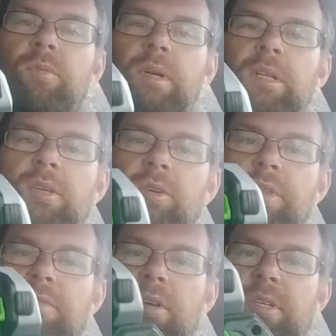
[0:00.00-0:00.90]
are really good.
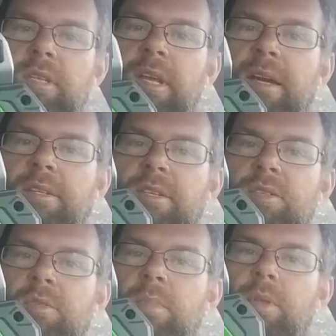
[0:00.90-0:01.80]
They've got this light
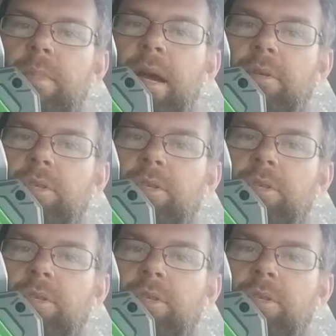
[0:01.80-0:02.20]
system on the back,